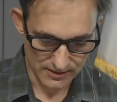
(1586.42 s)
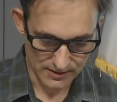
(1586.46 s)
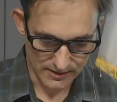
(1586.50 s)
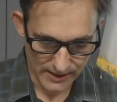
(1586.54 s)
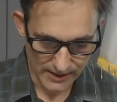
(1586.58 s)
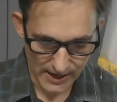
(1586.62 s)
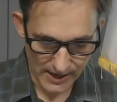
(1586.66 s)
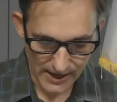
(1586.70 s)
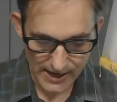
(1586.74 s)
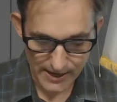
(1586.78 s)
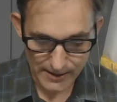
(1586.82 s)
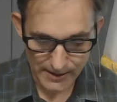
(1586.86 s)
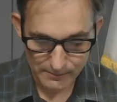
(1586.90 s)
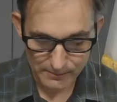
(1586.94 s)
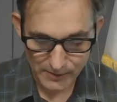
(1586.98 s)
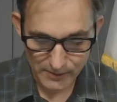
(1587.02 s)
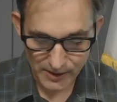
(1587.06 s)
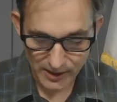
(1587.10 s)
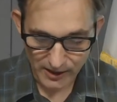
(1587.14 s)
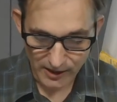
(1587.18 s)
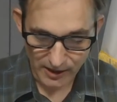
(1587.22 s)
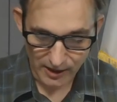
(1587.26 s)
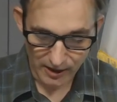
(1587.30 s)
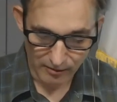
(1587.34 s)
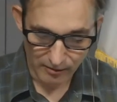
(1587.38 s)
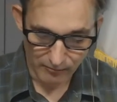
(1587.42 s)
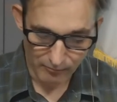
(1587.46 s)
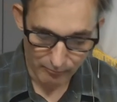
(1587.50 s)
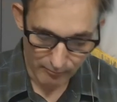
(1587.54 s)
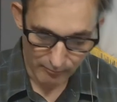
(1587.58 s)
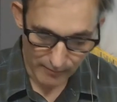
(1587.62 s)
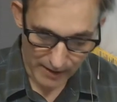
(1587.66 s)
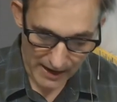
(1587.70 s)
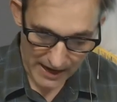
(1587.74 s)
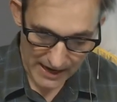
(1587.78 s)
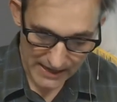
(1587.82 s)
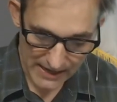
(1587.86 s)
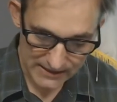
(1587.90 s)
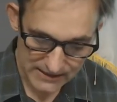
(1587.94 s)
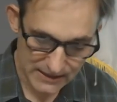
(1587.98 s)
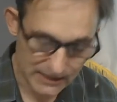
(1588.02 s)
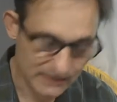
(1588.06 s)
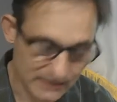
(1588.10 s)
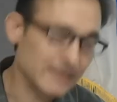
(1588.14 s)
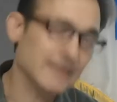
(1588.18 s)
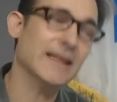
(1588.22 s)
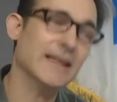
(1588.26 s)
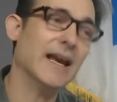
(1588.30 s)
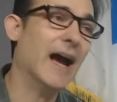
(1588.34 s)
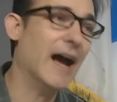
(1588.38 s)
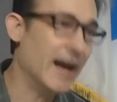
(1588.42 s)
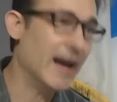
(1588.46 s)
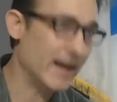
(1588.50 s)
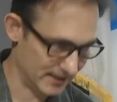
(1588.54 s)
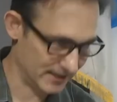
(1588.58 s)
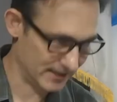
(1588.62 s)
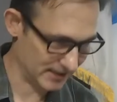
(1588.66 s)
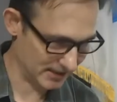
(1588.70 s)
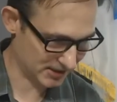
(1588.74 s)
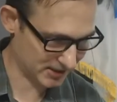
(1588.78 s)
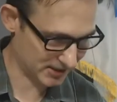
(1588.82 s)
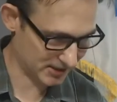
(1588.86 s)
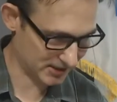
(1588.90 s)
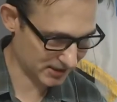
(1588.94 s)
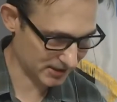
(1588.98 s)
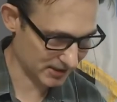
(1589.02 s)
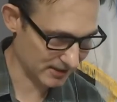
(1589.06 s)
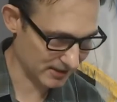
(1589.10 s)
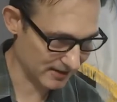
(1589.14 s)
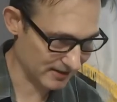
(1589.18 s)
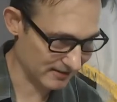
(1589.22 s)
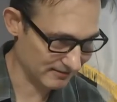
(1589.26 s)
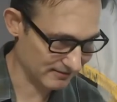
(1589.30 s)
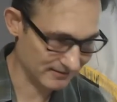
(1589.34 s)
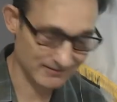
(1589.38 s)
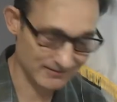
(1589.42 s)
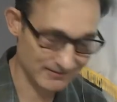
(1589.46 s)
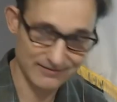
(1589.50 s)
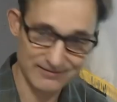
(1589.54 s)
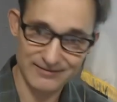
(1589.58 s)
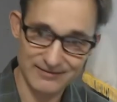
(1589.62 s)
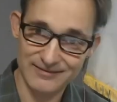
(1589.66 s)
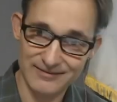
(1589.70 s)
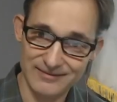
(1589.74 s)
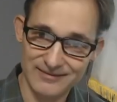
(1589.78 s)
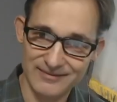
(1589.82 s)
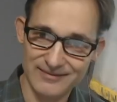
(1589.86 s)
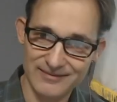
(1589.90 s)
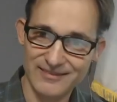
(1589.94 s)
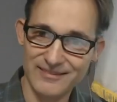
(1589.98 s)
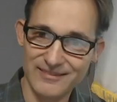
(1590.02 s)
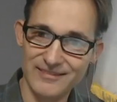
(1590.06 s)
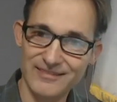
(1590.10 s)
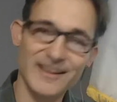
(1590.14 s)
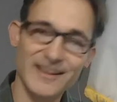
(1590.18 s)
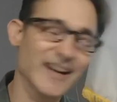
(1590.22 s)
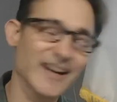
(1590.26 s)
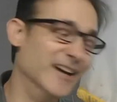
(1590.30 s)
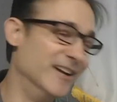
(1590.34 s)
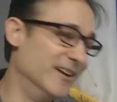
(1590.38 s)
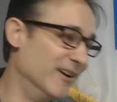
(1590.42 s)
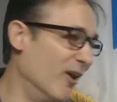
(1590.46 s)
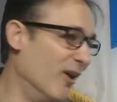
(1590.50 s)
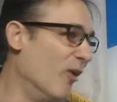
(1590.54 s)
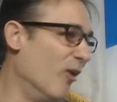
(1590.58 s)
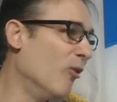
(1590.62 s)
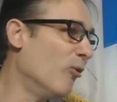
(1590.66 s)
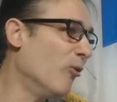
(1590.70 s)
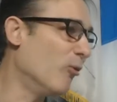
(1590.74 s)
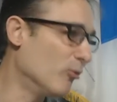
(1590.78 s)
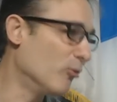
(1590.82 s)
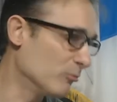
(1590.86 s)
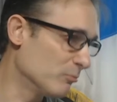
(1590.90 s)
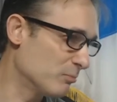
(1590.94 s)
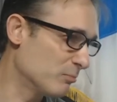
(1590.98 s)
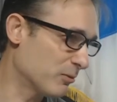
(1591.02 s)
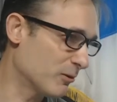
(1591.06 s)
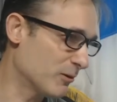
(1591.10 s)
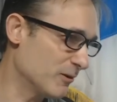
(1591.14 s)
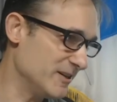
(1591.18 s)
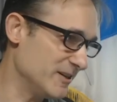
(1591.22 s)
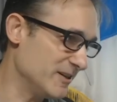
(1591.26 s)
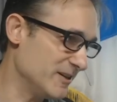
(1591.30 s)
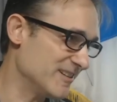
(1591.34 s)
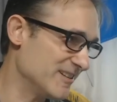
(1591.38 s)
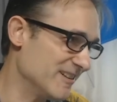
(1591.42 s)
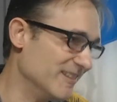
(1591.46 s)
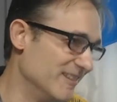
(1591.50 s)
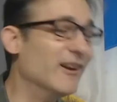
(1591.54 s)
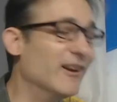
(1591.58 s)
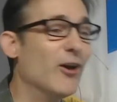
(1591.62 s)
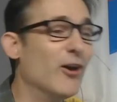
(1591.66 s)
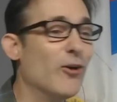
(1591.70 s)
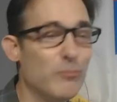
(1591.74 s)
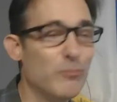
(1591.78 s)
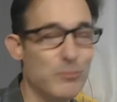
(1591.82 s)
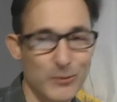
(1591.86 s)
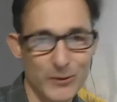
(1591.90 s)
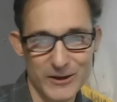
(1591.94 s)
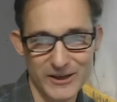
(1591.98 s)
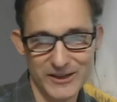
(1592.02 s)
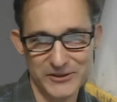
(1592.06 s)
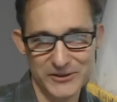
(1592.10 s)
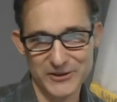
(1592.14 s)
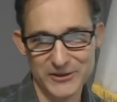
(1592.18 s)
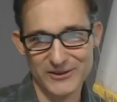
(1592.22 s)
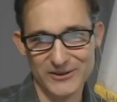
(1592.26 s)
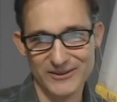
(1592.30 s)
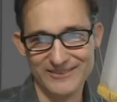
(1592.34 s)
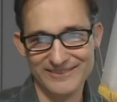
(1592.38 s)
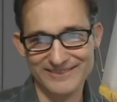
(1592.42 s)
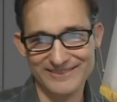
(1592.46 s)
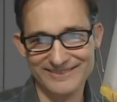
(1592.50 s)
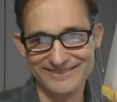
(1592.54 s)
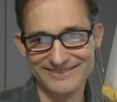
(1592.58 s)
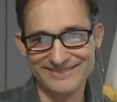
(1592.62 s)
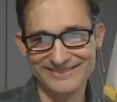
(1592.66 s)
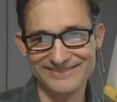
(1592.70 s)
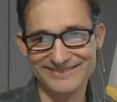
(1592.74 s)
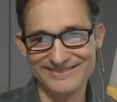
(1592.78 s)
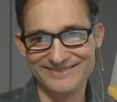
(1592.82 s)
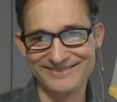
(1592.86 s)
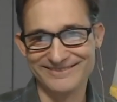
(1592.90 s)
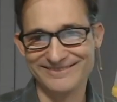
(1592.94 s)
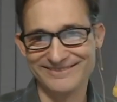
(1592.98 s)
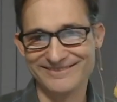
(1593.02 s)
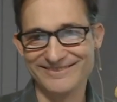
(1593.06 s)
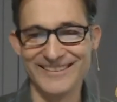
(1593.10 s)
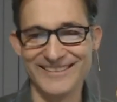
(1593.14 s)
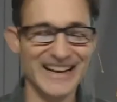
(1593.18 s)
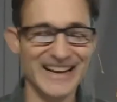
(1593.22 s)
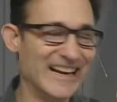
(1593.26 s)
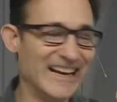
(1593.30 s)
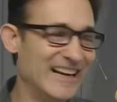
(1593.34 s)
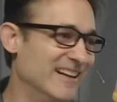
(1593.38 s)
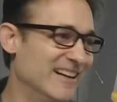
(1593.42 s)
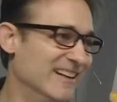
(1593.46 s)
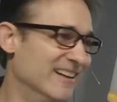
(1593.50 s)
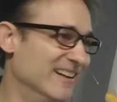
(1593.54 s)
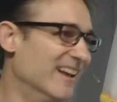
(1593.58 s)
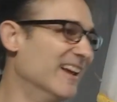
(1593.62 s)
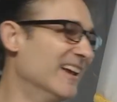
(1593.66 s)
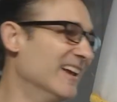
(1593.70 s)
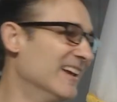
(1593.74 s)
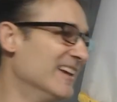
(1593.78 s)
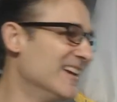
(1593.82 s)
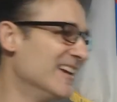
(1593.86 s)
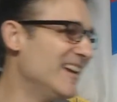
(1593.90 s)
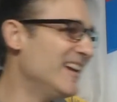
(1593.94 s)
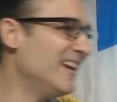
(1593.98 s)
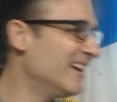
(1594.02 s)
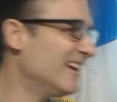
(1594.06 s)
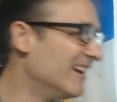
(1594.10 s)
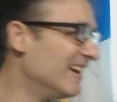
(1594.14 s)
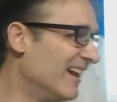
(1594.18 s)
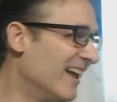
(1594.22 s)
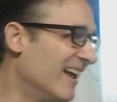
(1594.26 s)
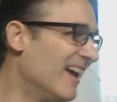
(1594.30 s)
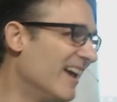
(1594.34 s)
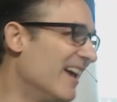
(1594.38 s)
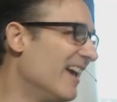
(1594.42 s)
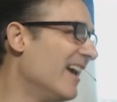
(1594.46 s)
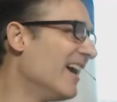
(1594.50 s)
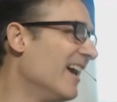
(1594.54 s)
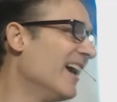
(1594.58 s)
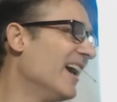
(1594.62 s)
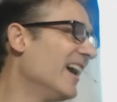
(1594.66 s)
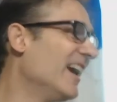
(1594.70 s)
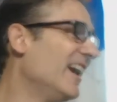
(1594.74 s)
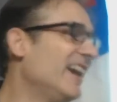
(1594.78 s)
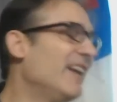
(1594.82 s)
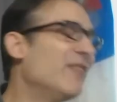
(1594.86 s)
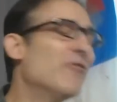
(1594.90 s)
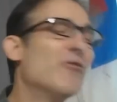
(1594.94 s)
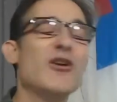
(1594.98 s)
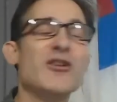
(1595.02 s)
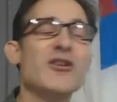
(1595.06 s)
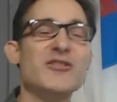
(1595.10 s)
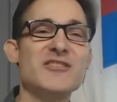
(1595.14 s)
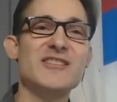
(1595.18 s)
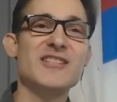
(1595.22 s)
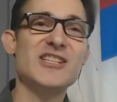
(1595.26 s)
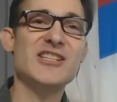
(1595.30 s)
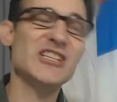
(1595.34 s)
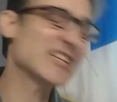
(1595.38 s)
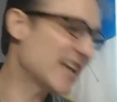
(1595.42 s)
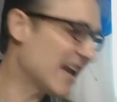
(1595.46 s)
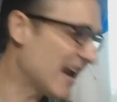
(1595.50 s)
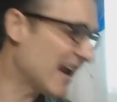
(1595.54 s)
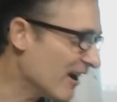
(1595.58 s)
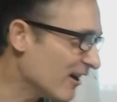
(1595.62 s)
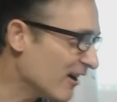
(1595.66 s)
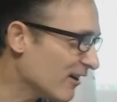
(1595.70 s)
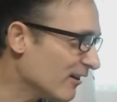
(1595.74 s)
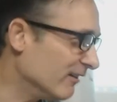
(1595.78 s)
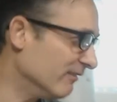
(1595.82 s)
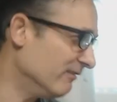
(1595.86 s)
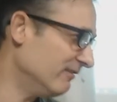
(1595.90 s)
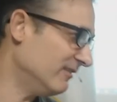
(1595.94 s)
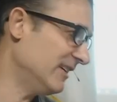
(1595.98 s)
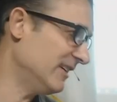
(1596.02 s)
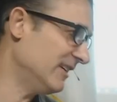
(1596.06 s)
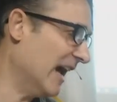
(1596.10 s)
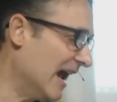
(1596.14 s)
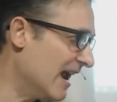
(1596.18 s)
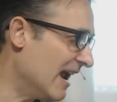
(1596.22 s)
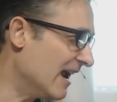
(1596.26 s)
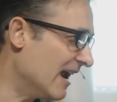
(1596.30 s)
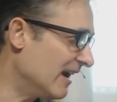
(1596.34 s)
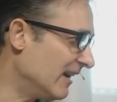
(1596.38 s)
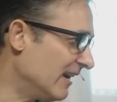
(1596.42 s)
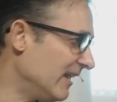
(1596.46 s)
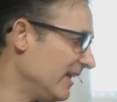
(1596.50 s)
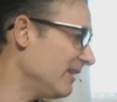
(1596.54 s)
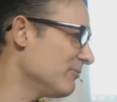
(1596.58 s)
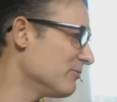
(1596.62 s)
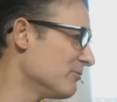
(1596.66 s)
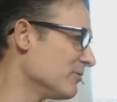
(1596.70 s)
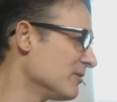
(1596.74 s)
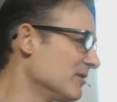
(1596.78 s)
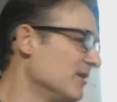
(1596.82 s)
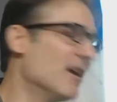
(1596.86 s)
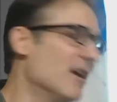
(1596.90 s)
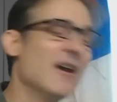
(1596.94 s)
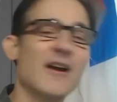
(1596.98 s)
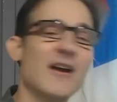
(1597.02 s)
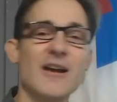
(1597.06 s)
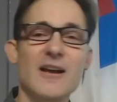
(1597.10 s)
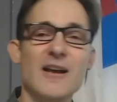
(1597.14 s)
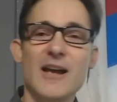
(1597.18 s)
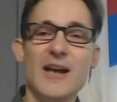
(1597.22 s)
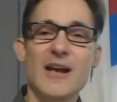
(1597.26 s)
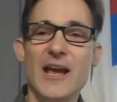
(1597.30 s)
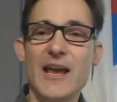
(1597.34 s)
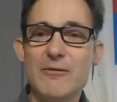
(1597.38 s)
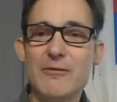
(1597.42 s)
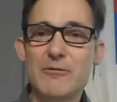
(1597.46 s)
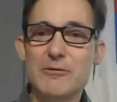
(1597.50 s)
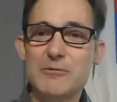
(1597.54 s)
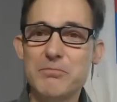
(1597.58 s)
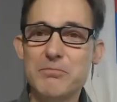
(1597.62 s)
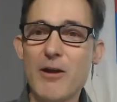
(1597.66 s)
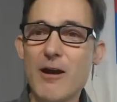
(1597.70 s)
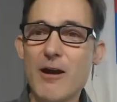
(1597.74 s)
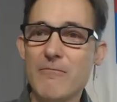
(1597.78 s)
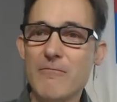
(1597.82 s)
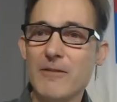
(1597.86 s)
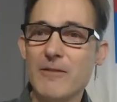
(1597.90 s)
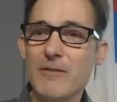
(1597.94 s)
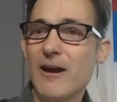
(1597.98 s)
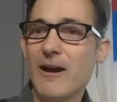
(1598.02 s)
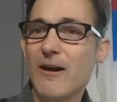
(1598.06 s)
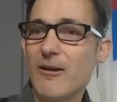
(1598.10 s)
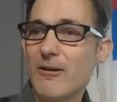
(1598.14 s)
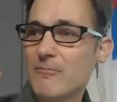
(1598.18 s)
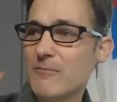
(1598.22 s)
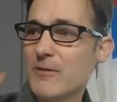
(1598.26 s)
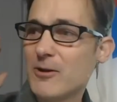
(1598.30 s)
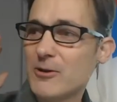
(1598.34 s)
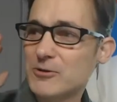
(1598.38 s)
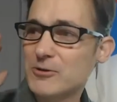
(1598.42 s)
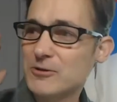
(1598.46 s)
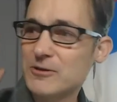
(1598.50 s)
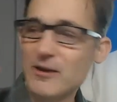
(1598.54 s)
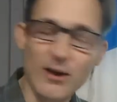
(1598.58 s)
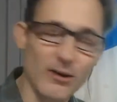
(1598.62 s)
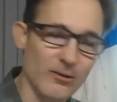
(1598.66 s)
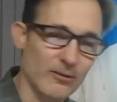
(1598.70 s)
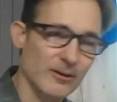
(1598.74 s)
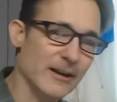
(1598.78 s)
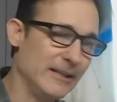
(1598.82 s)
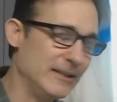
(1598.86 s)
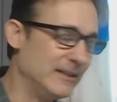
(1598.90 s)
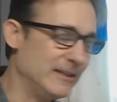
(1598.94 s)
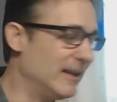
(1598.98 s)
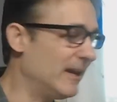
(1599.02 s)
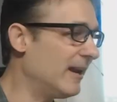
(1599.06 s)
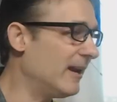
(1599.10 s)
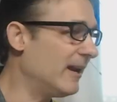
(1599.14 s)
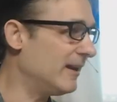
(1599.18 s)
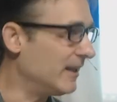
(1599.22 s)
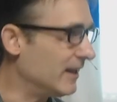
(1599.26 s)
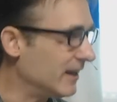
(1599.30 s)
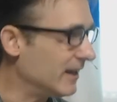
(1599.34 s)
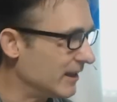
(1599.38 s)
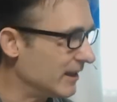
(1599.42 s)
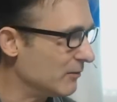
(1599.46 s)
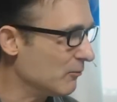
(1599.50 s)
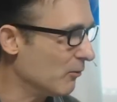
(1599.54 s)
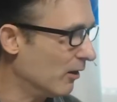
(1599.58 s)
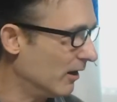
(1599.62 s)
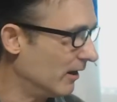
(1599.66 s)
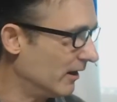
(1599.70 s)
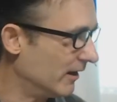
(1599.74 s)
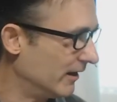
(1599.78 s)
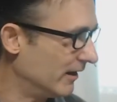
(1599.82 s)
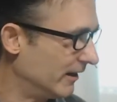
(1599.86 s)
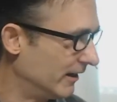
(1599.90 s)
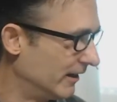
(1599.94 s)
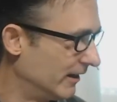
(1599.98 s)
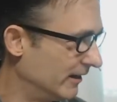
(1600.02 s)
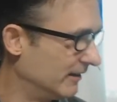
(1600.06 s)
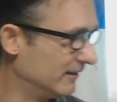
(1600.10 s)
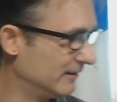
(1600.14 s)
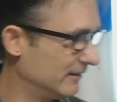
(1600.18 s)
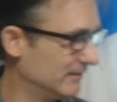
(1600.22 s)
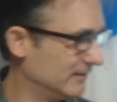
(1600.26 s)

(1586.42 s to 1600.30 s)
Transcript: named Mattathias, an old priest, an old preacher. He wasn't scared of dying. He was probably almost already dead anyway.